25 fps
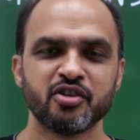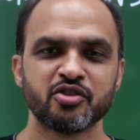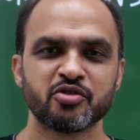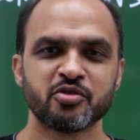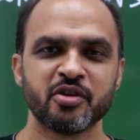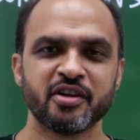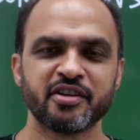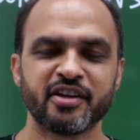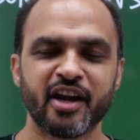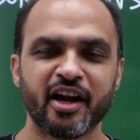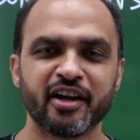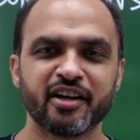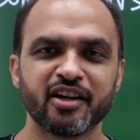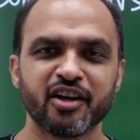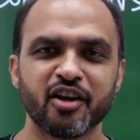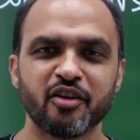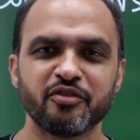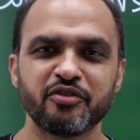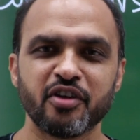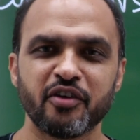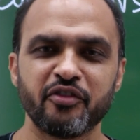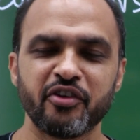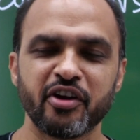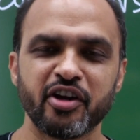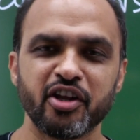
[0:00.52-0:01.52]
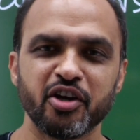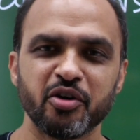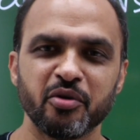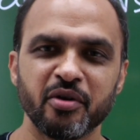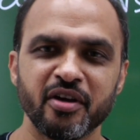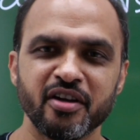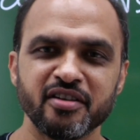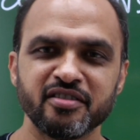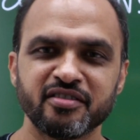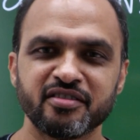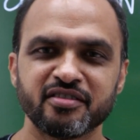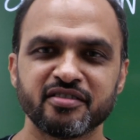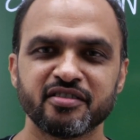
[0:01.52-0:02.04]
So in title of the video
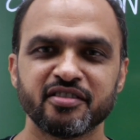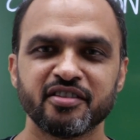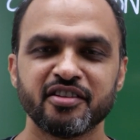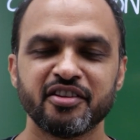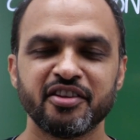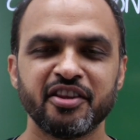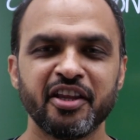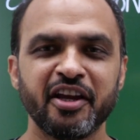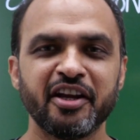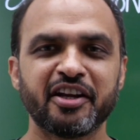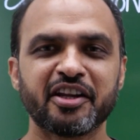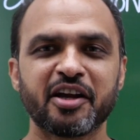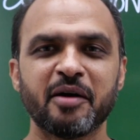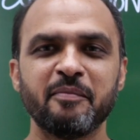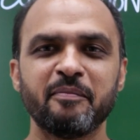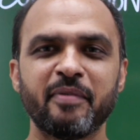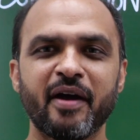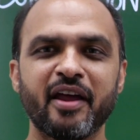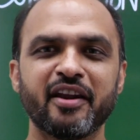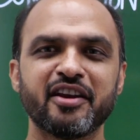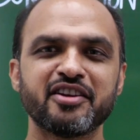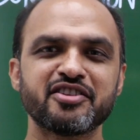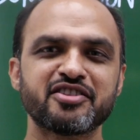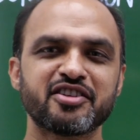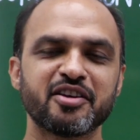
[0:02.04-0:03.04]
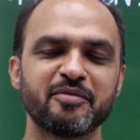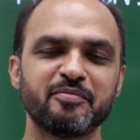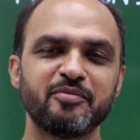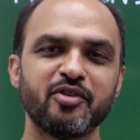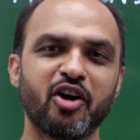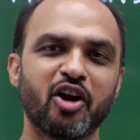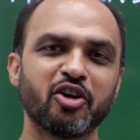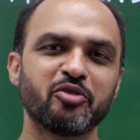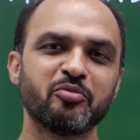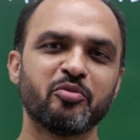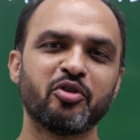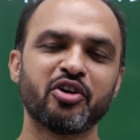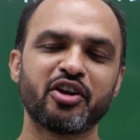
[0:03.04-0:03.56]
is NEET companionship,
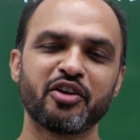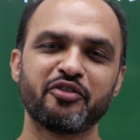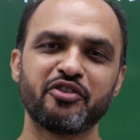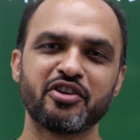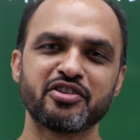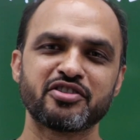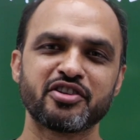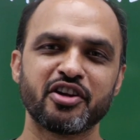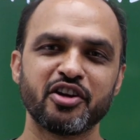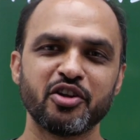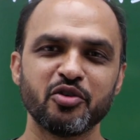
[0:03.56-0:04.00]
not motivation.